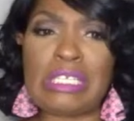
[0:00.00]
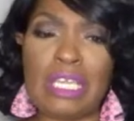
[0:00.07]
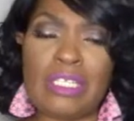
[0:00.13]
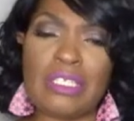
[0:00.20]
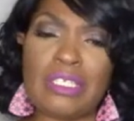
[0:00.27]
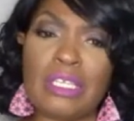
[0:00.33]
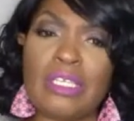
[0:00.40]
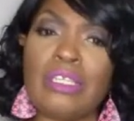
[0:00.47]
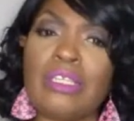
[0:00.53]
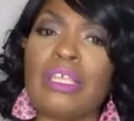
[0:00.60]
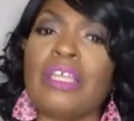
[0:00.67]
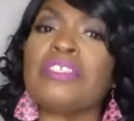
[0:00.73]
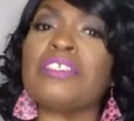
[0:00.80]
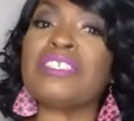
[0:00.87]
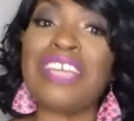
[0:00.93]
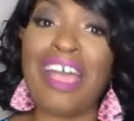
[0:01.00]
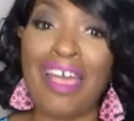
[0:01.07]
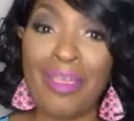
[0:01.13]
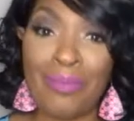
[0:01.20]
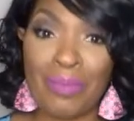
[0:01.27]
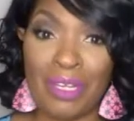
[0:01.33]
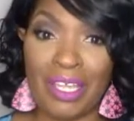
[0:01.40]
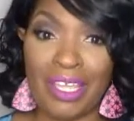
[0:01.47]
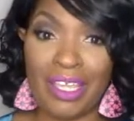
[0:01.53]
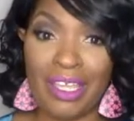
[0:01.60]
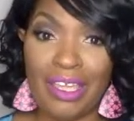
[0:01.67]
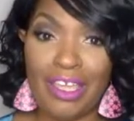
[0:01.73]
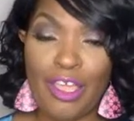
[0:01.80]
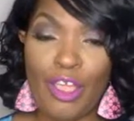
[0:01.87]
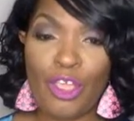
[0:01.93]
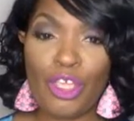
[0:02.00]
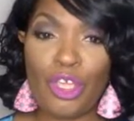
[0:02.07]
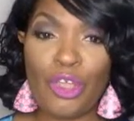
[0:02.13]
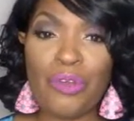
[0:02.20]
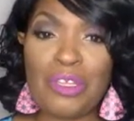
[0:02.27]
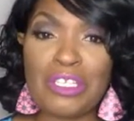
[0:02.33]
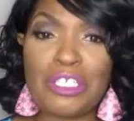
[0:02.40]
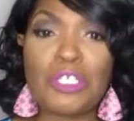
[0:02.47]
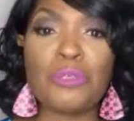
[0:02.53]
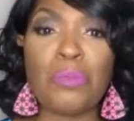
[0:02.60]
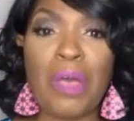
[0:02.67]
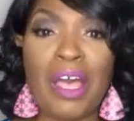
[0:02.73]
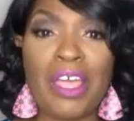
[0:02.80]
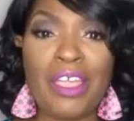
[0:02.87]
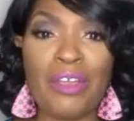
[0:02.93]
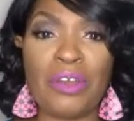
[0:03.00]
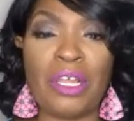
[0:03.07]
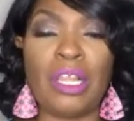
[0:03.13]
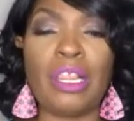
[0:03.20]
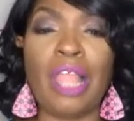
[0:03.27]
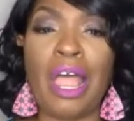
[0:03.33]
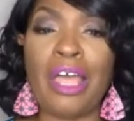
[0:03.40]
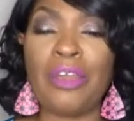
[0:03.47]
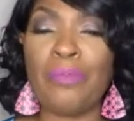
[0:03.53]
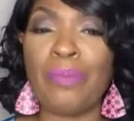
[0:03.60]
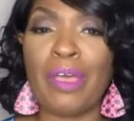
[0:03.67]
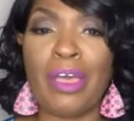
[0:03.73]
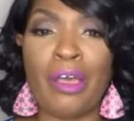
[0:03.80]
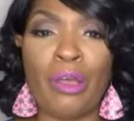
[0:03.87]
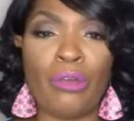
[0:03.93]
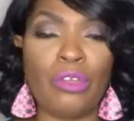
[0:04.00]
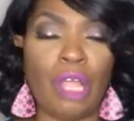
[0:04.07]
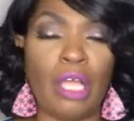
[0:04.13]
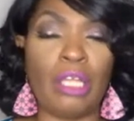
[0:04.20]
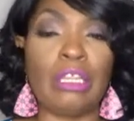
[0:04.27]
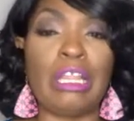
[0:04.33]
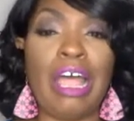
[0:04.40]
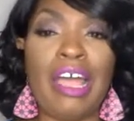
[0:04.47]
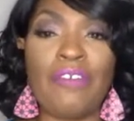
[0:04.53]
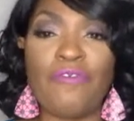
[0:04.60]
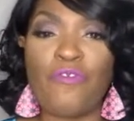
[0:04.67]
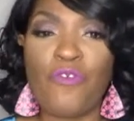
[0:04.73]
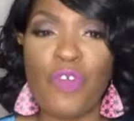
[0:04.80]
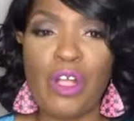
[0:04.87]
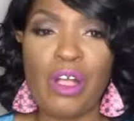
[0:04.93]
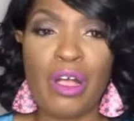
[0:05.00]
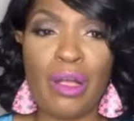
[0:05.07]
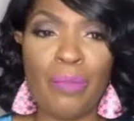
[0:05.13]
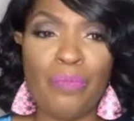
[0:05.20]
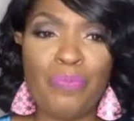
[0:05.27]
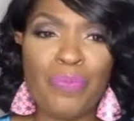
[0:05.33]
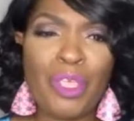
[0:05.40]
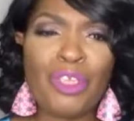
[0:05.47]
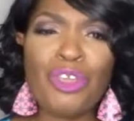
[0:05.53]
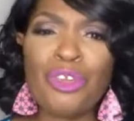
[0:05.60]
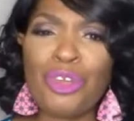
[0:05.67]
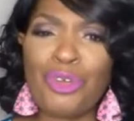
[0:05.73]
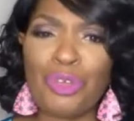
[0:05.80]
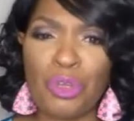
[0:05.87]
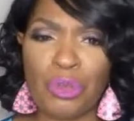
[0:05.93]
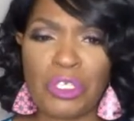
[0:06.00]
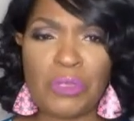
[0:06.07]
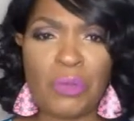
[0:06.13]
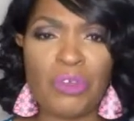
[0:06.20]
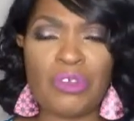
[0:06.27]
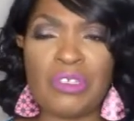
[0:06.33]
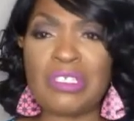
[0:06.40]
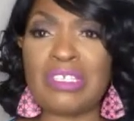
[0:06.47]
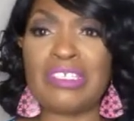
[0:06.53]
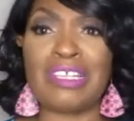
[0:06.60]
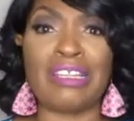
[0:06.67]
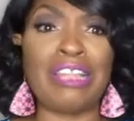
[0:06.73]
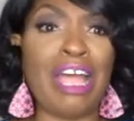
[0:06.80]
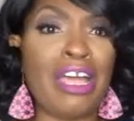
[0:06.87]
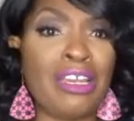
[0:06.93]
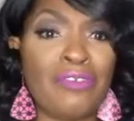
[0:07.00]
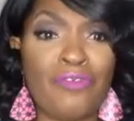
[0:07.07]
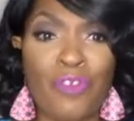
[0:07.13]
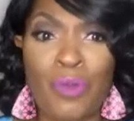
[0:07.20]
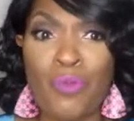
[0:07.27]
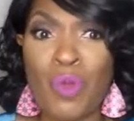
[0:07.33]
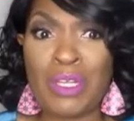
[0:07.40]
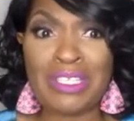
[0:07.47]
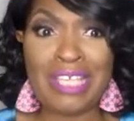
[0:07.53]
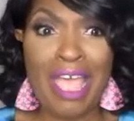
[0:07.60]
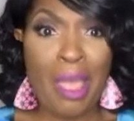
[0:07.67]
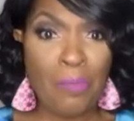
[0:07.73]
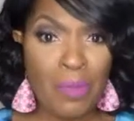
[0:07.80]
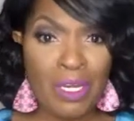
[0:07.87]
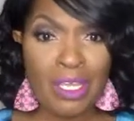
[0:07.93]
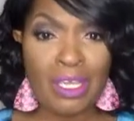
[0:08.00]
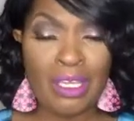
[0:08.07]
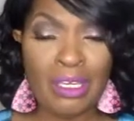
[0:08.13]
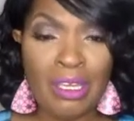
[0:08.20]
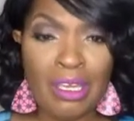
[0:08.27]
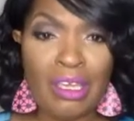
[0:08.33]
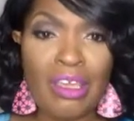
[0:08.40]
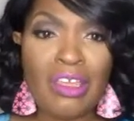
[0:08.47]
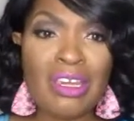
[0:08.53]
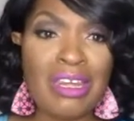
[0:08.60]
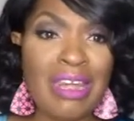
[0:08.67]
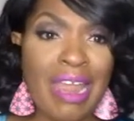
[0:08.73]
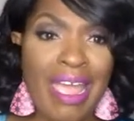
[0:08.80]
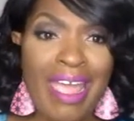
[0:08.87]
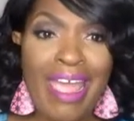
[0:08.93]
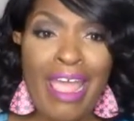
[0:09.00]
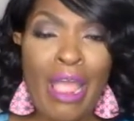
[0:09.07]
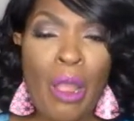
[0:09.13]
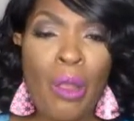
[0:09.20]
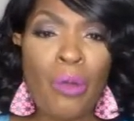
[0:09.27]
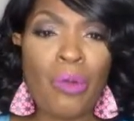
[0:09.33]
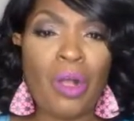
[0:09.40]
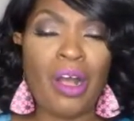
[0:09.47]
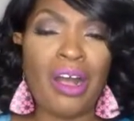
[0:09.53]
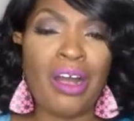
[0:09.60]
it's timely. You're inspired a lot from your experiences, a lot from what's happening now.